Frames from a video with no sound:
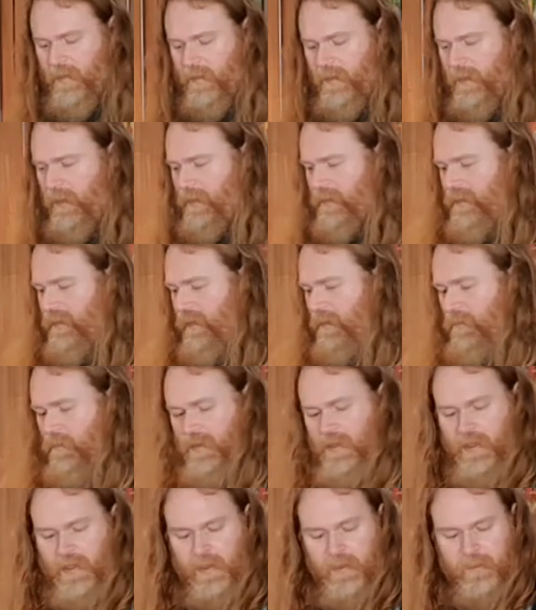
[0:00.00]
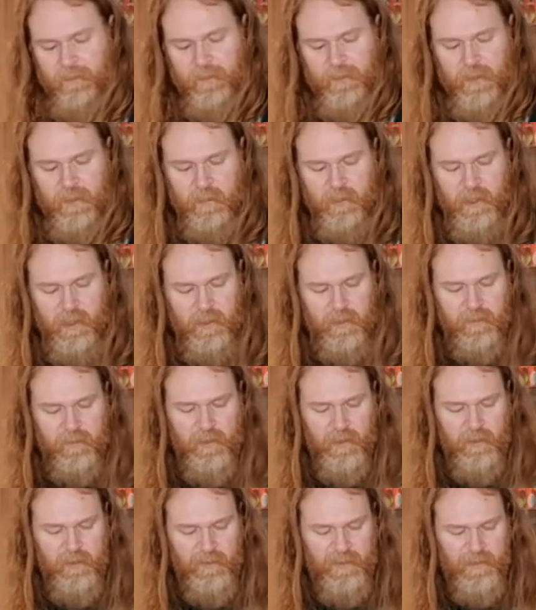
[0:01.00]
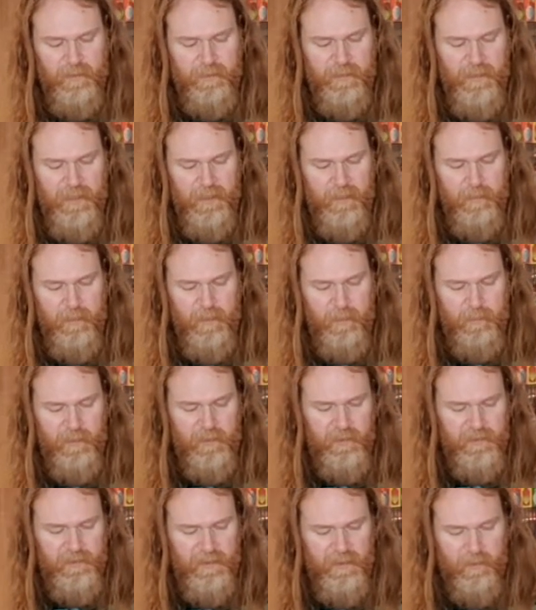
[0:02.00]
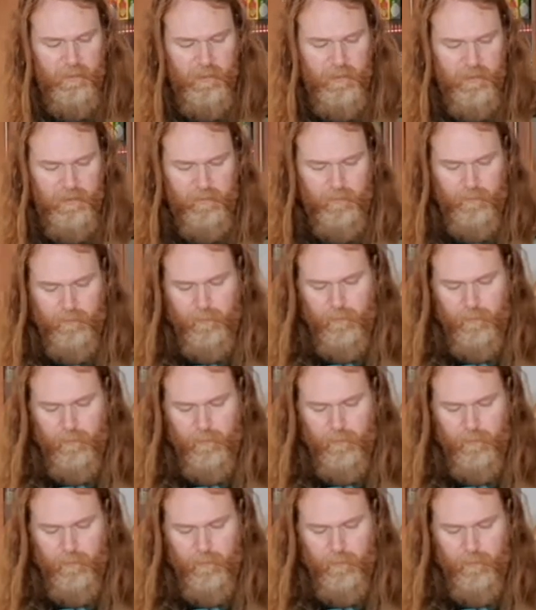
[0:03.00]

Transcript: That's them done. I'm kind of nervous to pick them up because that one